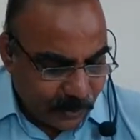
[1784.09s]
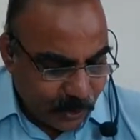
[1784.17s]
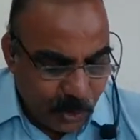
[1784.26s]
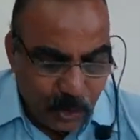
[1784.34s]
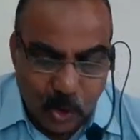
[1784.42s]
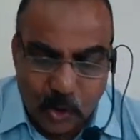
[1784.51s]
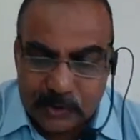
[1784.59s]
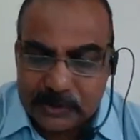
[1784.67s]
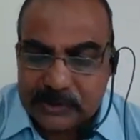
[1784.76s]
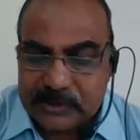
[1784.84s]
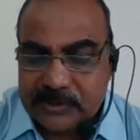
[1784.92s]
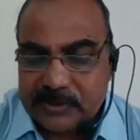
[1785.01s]

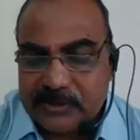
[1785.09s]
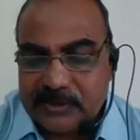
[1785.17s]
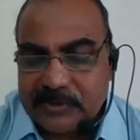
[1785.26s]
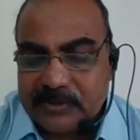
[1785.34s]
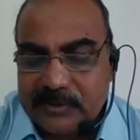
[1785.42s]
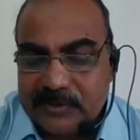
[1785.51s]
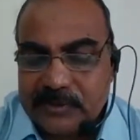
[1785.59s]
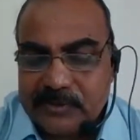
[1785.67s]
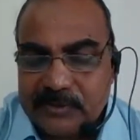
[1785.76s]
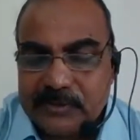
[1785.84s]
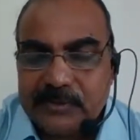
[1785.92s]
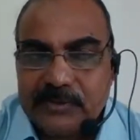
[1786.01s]
knots.
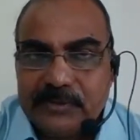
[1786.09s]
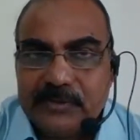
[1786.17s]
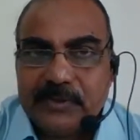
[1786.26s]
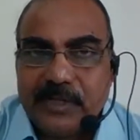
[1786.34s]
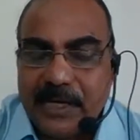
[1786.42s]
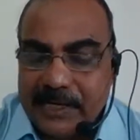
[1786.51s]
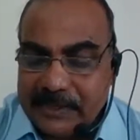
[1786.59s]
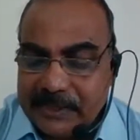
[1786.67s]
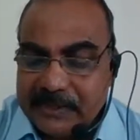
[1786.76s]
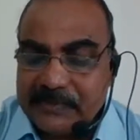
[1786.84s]
Another